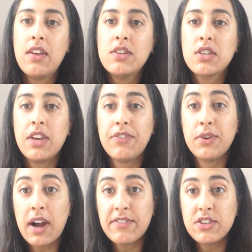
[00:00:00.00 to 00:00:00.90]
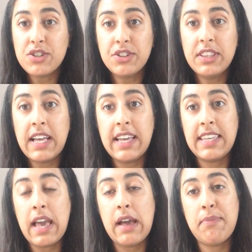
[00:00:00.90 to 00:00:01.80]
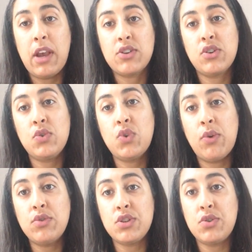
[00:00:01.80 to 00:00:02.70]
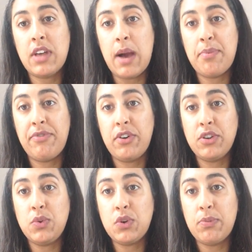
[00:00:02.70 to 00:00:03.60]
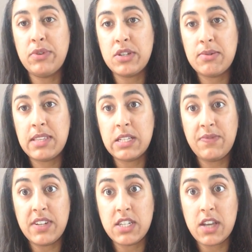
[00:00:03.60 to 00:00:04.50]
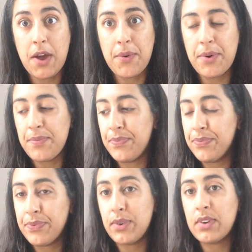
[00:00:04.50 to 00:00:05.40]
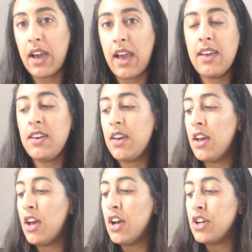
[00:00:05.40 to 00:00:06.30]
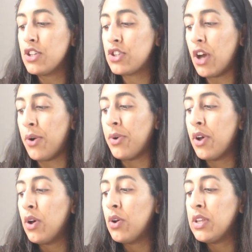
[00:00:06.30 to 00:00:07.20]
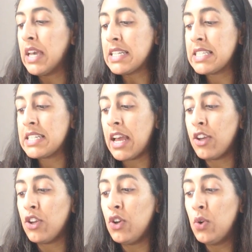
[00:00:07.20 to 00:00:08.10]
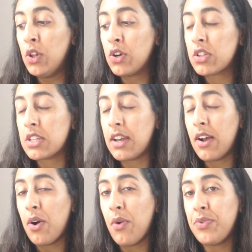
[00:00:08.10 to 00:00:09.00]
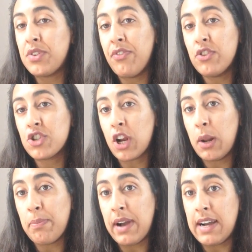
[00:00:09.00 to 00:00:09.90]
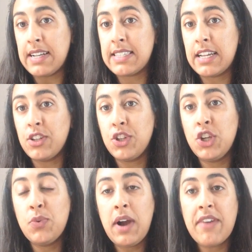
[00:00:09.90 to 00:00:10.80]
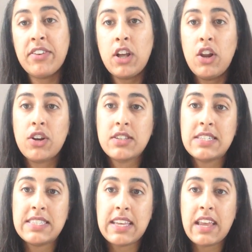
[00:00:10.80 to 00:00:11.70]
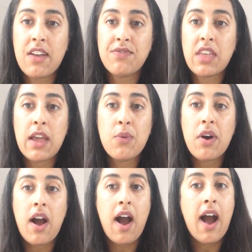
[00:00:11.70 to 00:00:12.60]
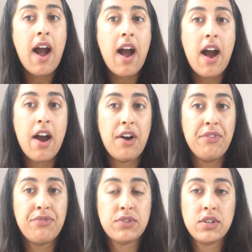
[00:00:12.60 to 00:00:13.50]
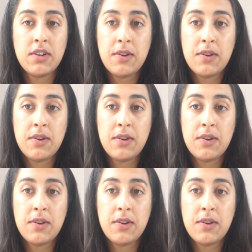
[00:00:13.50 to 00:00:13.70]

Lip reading: So if you haven't done that yet, make sure you go and do that before you come and do this video. Okay? So yesterday you looked at different chocolate bars and you were having a look to see if they were halved